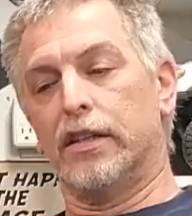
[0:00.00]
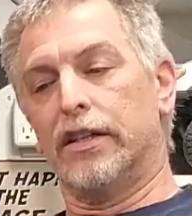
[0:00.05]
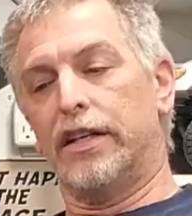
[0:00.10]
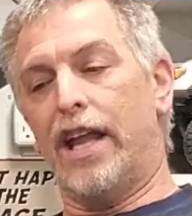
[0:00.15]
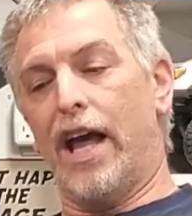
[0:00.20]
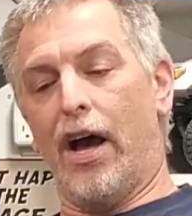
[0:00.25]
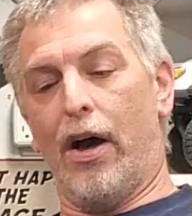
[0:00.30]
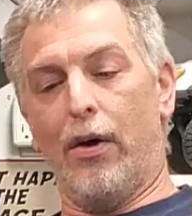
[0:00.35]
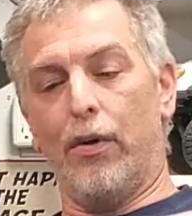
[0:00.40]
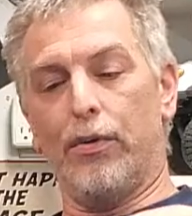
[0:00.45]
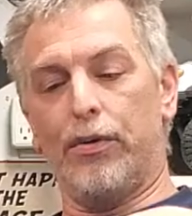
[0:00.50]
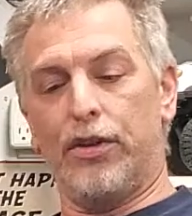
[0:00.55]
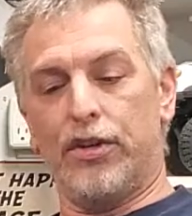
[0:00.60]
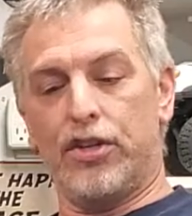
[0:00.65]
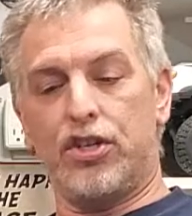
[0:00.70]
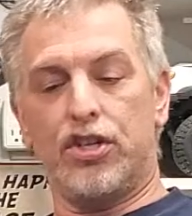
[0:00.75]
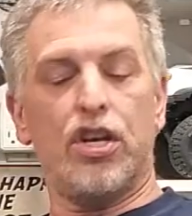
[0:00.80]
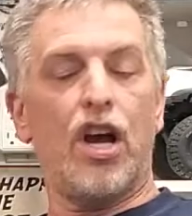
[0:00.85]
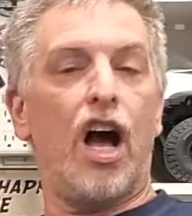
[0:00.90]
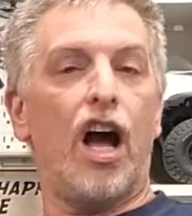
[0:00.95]
Now the
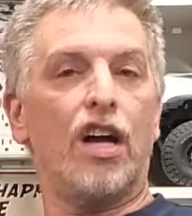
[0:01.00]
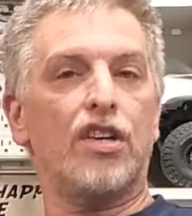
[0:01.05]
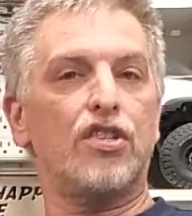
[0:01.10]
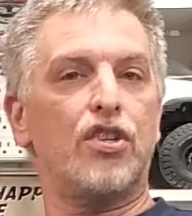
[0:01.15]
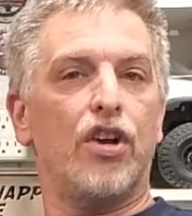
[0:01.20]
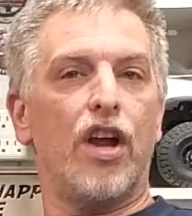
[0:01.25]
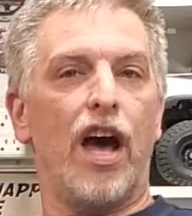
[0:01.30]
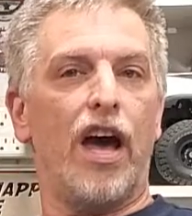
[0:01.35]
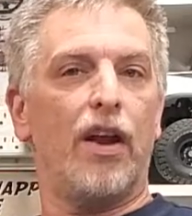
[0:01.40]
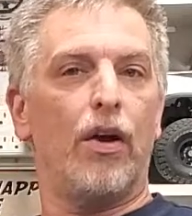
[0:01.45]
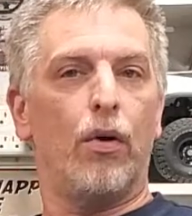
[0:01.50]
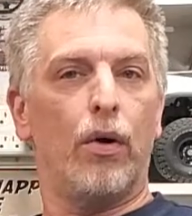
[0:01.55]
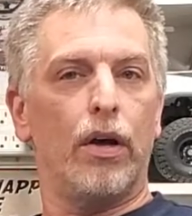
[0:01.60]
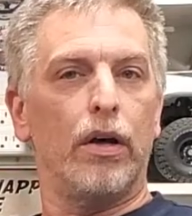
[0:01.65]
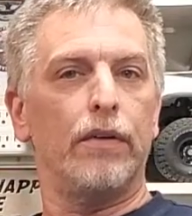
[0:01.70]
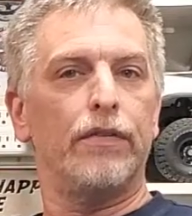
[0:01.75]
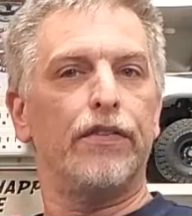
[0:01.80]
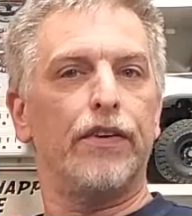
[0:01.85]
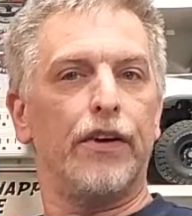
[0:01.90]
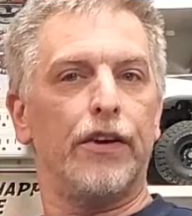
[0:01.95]
shocks are not
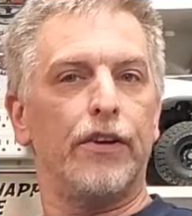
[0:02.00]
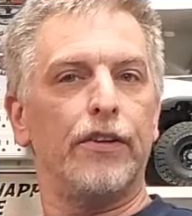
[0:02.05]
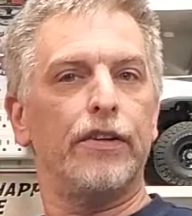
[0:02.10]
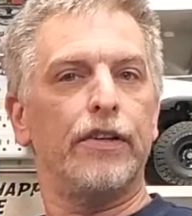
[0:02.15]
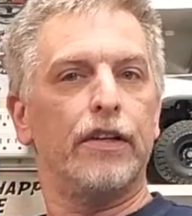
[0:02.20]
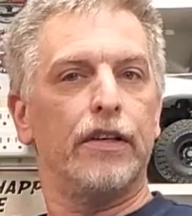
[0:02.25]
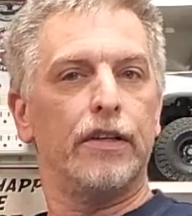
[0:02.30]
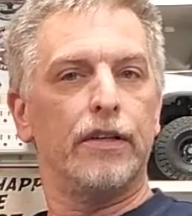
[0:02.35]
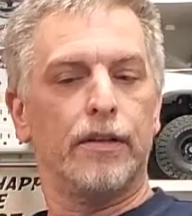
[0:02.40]
oil filled.